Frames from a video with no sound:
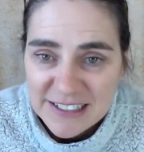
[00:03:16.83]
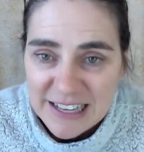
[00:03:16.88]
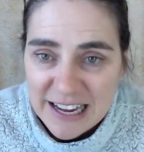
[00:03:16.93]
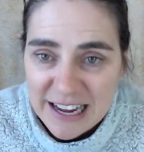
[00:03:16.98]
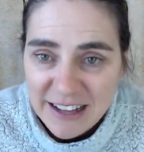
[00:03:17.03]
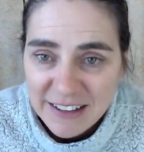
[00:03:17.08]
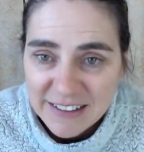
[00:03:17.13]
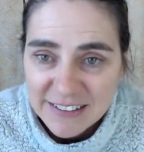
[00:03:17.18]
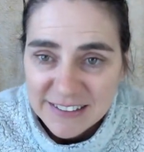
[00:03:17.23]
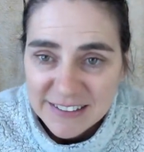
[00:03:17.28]

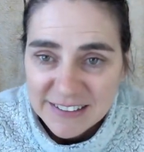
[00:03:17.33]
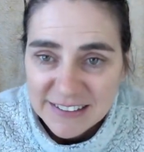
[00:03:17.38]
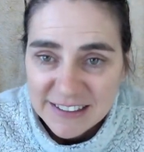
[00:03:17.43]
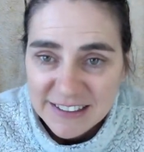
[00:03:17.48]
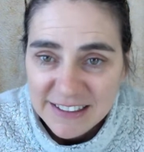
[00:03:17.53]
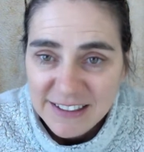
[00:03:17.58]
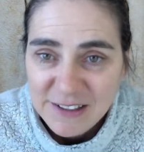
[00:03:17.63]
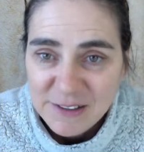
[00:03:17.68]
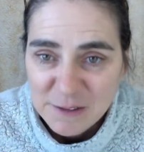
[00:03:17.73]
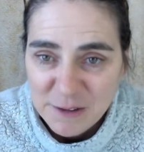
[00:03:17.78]

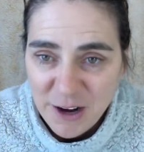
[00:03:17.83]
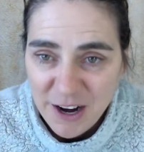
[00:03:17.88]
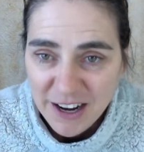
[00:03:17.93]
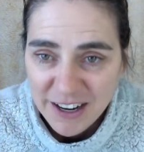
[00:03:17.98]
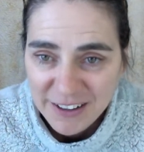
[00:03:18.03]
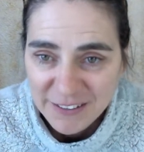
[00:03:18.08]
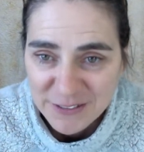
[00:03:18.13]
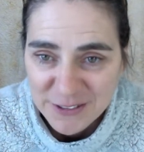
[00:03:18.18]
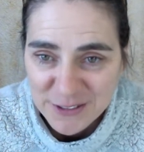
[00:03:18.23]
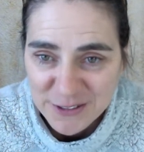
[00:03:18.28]
galaxy,
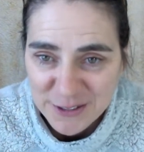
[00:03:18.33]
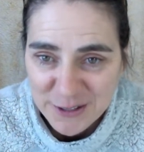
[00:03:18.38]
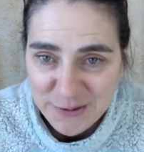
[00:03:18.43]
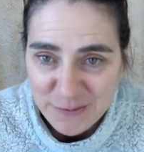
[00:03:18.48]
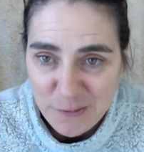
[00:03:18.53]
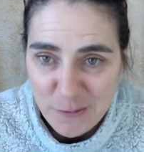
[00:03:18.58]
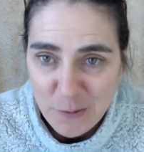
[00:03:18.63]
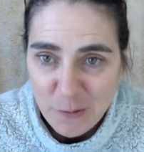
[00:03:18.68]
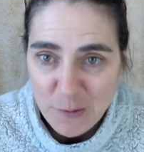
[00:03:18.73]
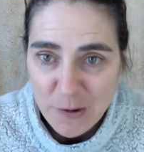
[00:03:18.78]
right? We
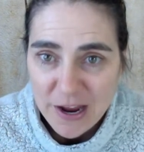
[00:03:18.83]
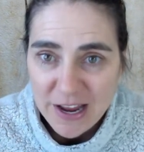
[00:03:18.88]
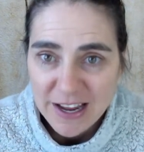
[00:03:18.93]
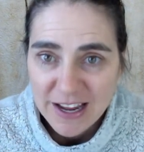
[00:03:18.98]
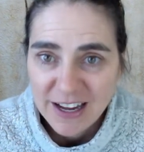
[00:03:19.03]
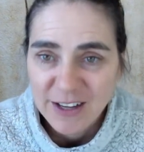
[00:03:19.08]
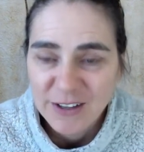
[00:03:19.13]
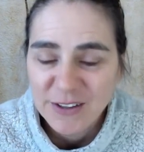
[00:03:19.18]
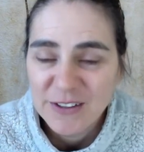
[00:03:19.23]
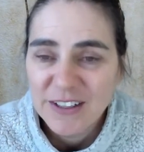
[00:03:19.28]
zoom way
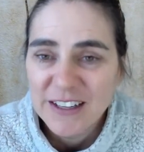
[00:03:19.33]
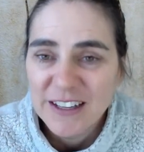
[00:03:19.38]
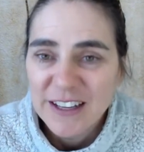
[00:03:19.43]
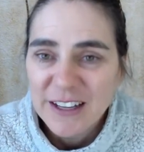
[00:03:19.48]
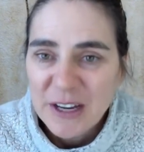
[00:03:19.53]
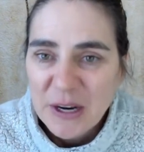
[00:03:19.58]
out.